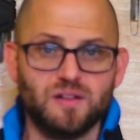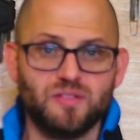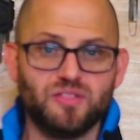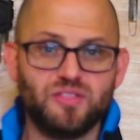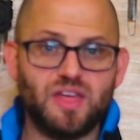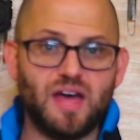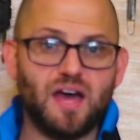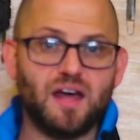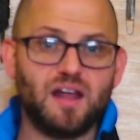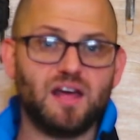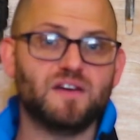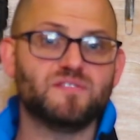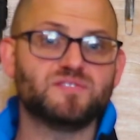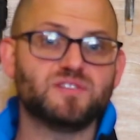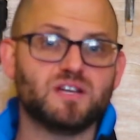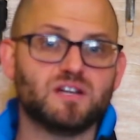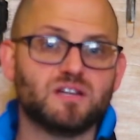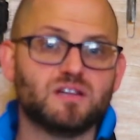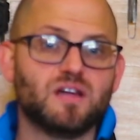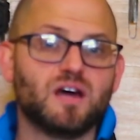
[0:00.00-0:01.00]
that have
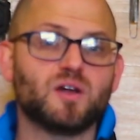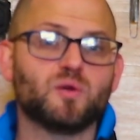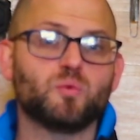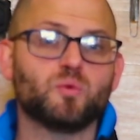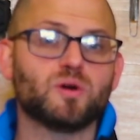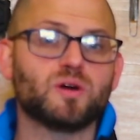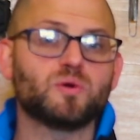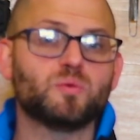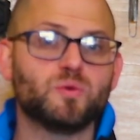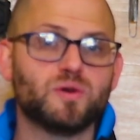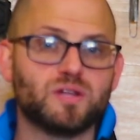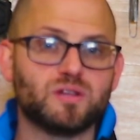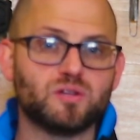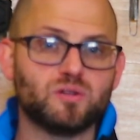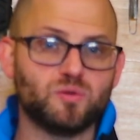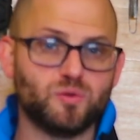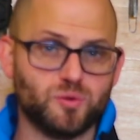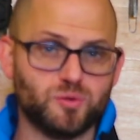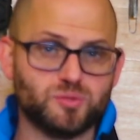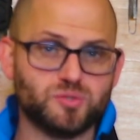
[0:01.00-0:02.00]
done a lot of work with
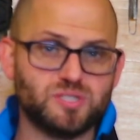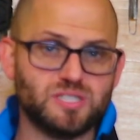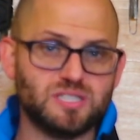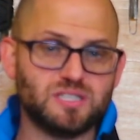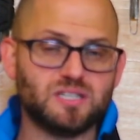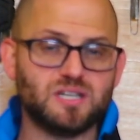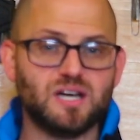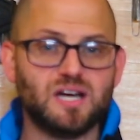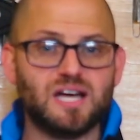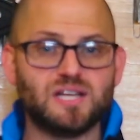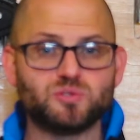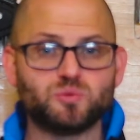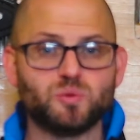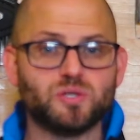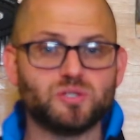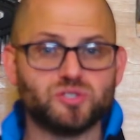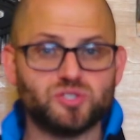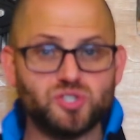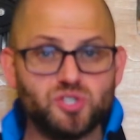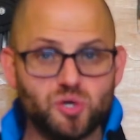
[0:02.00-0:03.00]
colloidal silica as
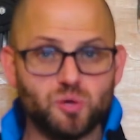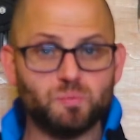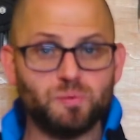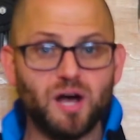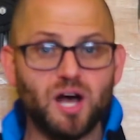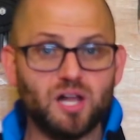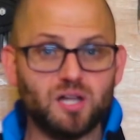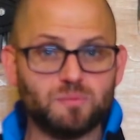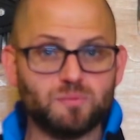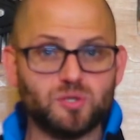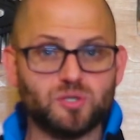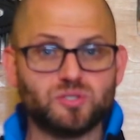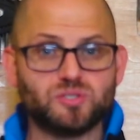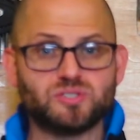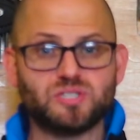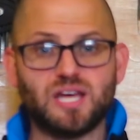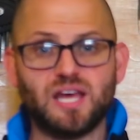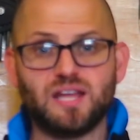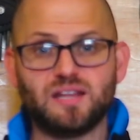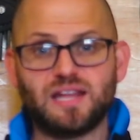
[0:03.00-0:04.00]
well as
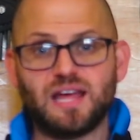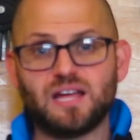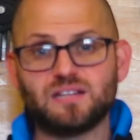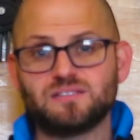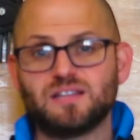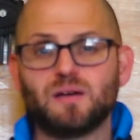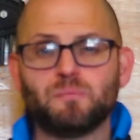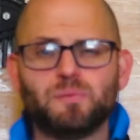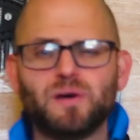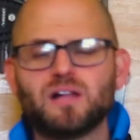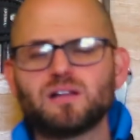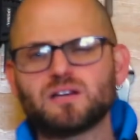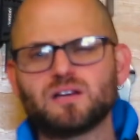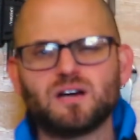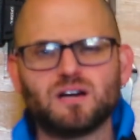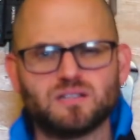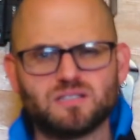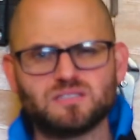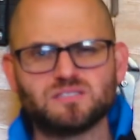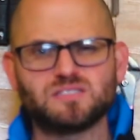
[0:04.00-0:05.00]
geopolymers and that
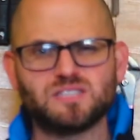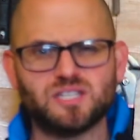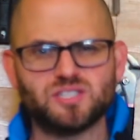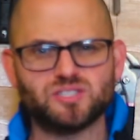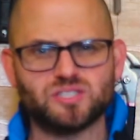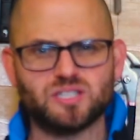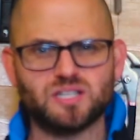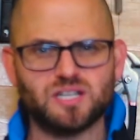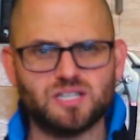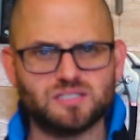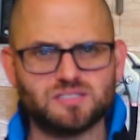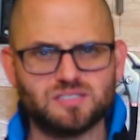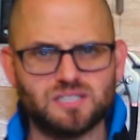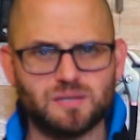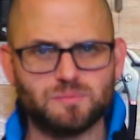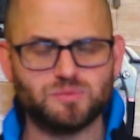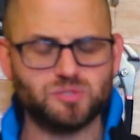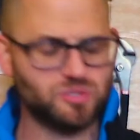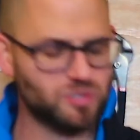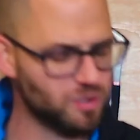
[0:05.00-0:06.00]
polycondensation
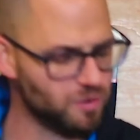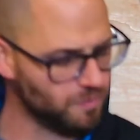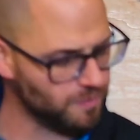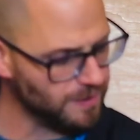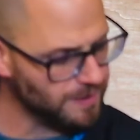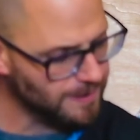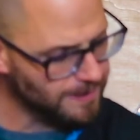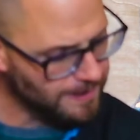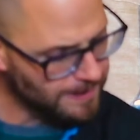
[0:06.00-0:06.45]
concept. So,